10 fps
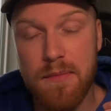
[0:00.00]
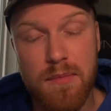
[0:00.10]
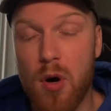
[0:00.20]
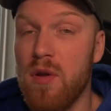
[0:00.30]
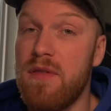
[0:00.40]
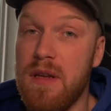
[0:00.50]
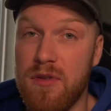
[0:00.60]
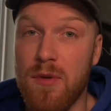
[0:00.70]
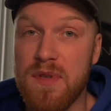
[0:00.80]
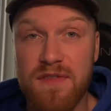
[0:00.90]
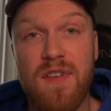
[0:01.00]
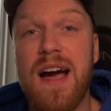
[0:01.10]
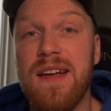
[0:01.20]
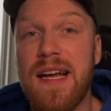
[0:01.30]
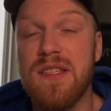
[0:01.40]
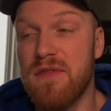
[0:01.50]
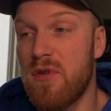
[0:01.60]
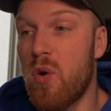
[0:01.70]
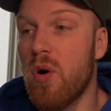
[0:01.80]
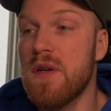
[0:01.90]
both in terms of finance, of
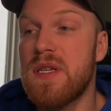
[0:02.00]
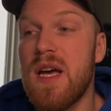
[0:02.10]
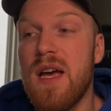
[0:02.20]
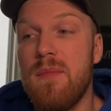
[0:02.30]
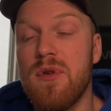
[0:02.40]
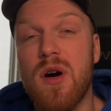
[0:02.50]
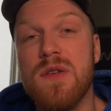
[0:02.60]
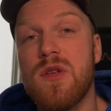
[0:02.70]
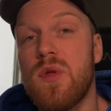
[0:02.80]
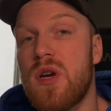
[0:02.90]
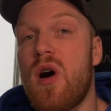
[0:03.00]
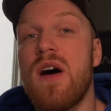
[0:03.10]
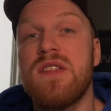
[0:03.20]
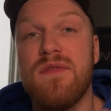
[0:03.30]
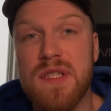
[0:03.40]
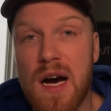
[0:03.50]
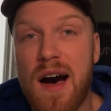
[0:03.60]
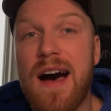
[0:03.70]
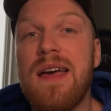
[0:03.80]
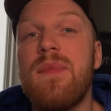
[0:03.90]
course, but also the cost of
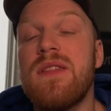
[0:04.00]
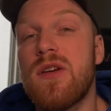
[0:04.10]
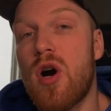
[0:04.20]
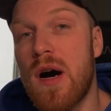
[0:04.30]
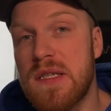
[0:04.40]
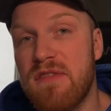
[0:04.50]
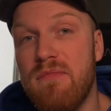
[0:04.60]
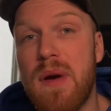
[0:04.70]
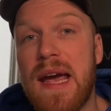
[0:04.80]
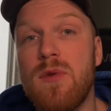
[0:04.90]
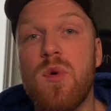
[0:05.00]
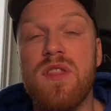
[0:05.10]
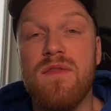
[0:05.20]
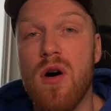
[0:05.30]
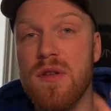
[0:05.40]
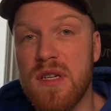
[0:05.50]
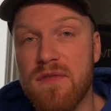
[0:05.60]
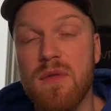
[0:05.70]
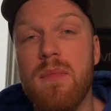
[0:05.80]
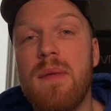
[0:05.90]
time and the cost of bandwidth of all the
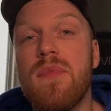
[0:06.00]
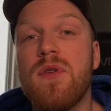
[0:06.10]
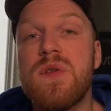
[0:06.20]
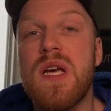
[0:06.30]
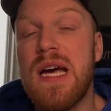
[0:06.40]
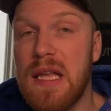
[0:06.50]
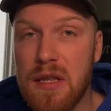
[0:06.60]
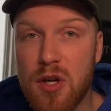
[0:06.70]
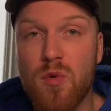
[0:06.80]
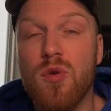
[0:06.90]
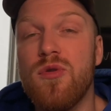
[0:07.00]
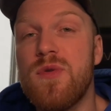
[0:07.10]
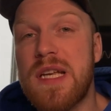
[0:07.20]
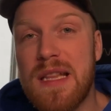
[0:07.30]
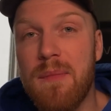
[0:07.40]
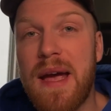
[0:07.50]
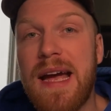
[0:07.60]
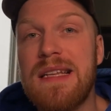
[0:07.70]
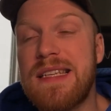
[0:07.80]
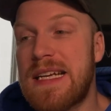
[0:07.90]
different members and the crews and the
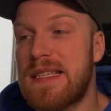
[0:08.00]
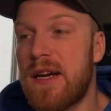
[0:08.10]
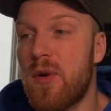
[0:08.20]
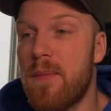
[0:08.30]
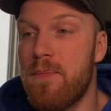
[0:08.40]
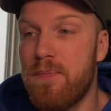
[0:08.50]
bands, etc.